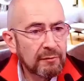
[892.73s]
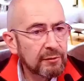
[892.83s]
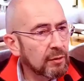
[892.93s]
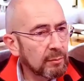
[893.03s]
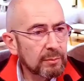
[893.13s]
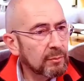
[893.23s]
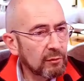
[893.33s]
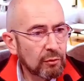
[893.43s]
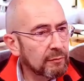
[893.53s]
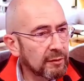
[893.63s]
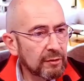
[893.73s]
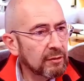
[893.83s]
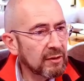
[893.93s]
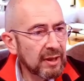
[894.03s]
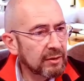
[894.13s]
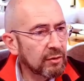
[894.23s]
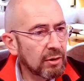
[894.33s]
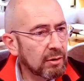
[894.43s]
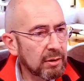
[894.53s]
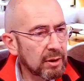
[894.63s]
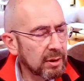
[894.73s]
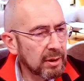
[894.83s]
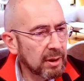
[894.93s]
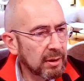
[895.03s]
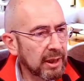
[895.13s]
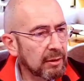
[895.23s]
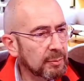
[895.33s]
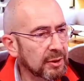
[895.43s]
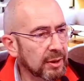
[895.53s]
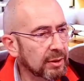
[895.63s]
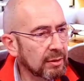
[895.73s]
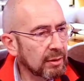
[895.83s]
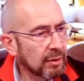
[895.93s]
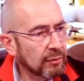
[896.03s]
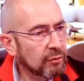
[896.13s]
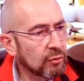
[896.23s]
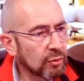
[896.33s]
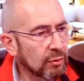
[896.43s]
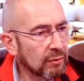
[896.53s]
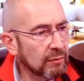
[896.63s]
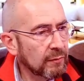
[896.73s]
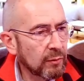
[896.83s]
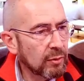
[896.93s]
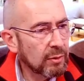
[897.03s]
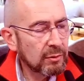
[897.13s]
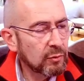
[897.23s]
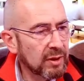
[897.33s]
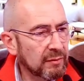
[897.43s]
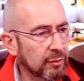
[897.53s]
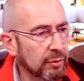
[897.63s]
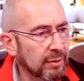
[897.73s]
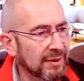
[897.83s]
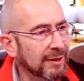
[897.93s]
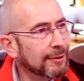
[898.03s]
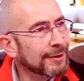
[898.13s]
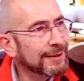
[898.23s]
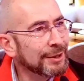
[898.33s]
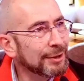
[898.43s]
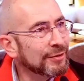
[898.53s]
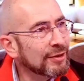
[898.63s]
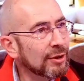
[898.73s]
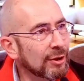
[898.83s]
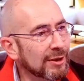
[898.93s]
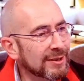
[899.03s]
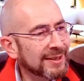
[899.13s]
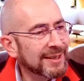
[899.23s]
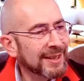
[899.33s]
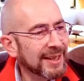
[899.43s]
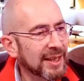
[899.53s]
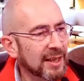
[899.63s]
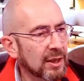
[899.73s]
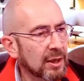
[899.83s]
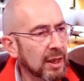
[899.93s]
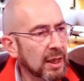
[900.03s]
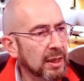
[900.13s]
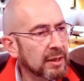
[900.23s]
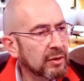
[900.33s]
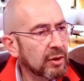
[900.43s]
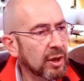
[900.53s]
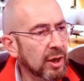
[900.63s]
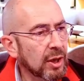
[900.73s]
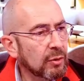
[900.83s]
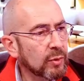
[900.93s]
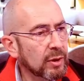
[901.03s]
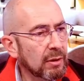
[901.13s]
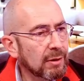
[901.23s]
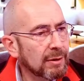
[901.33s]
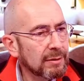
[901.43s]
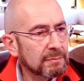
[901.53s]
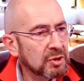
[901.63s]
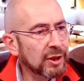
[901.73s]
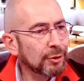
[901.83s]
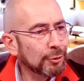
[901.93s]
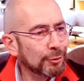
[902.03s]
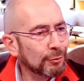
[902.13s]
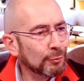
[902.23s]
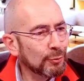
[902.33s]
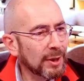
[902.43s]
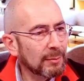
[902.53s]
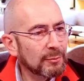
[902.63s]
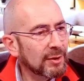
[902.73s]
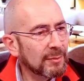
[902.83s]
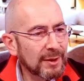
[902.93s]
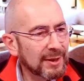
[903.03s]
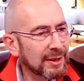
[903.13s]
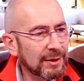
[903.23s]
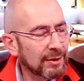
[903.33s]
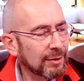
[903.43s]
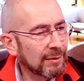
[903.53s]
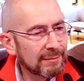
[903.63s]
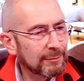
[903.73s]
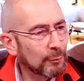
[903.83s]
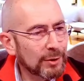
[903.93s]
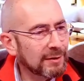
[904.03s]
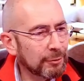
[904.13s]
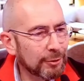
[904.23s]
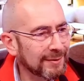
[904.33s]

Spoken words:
some services that are helping students for whatever their needs are, and we are eager to help them in whatever